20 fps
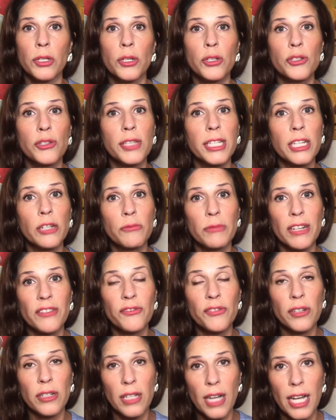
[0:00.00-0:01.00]
so they can rent
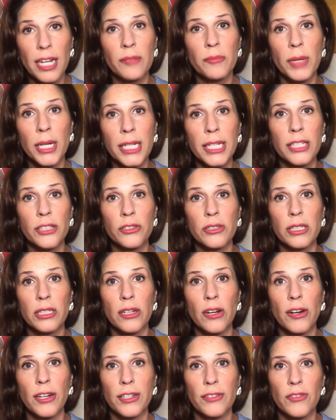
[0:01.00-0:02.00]
for a lot of money during
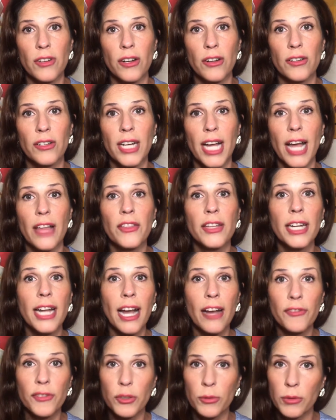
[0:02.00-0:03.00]
Carnival. And then
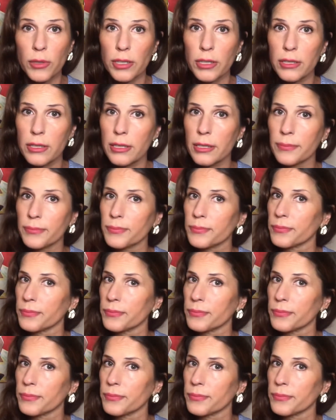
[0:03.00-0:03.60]
afterwards,